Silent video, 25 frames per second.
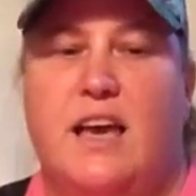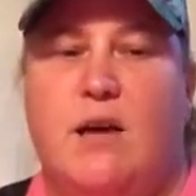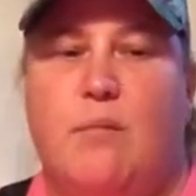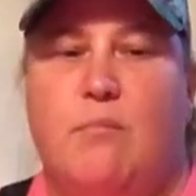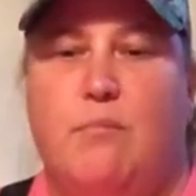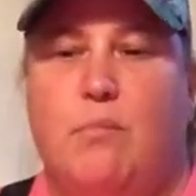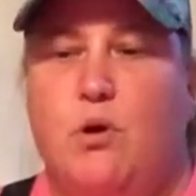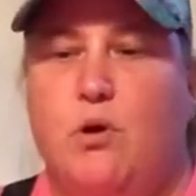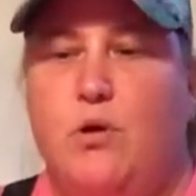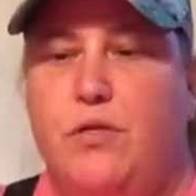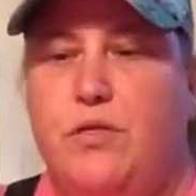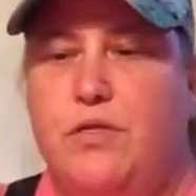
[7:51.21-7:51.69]

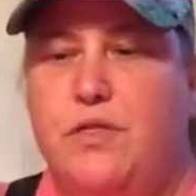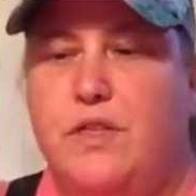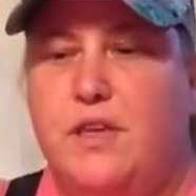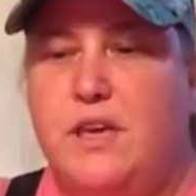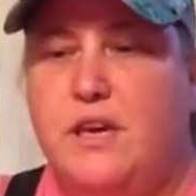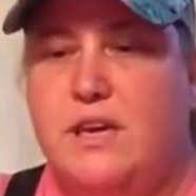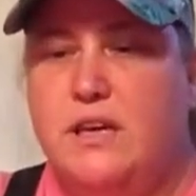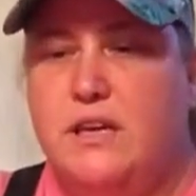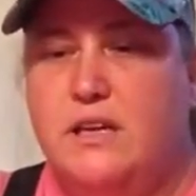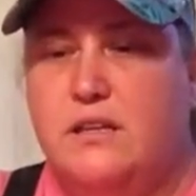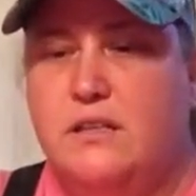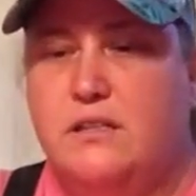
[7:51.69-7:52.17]
Both
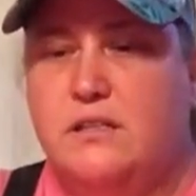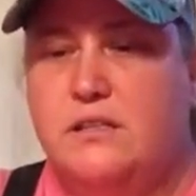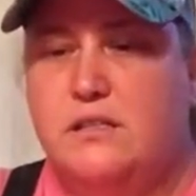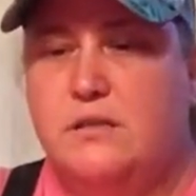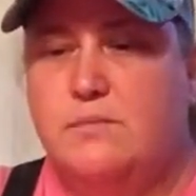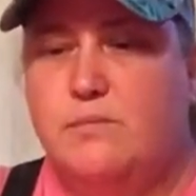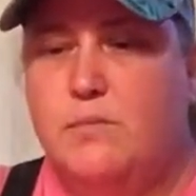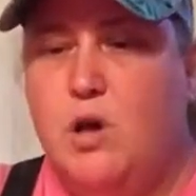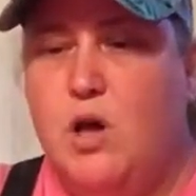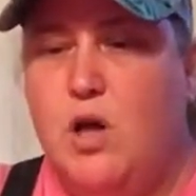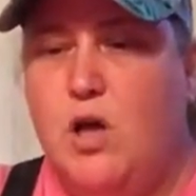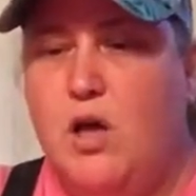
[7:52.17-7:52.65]
the
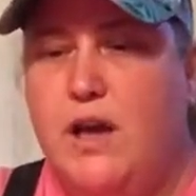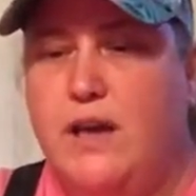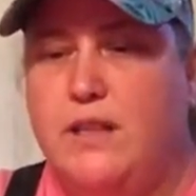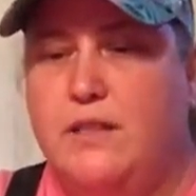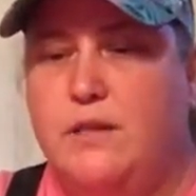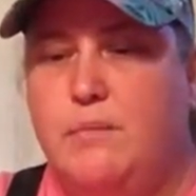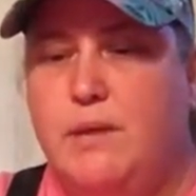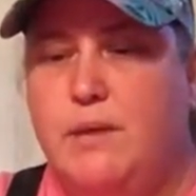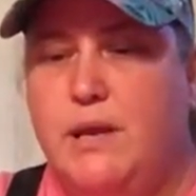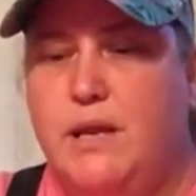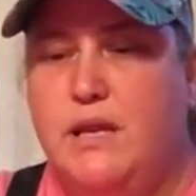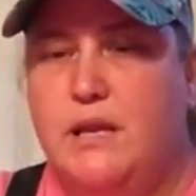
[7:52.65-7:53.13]
small and the
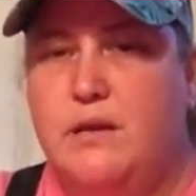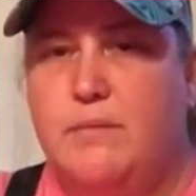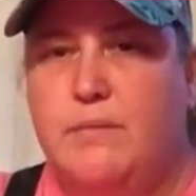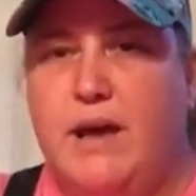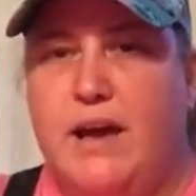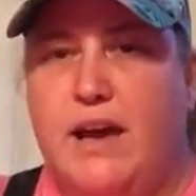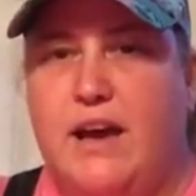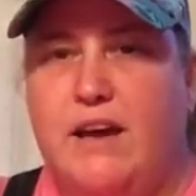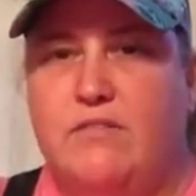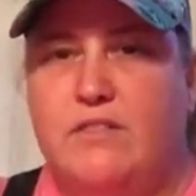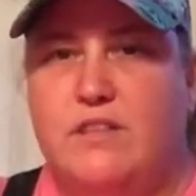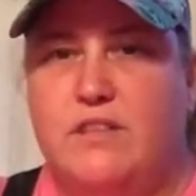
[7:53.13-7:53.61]
medium
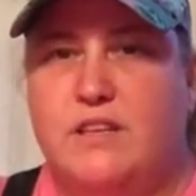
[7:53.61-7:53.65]
have